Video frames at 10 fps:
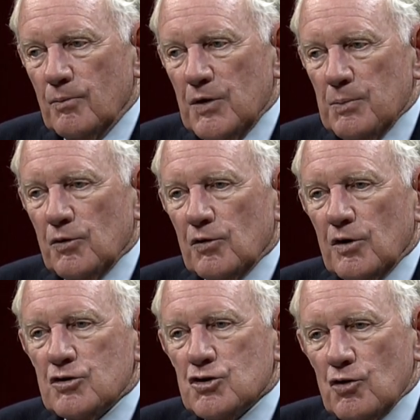people
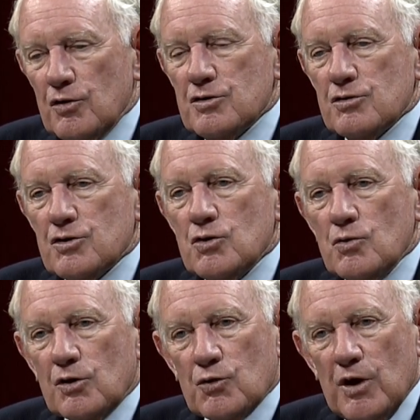assurances too
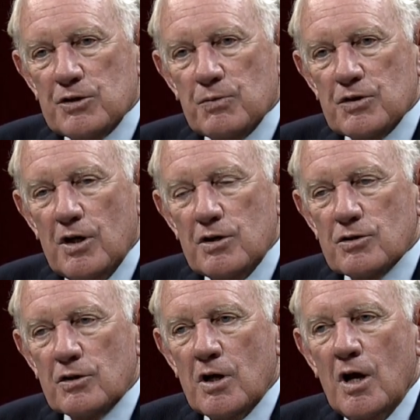on transportation.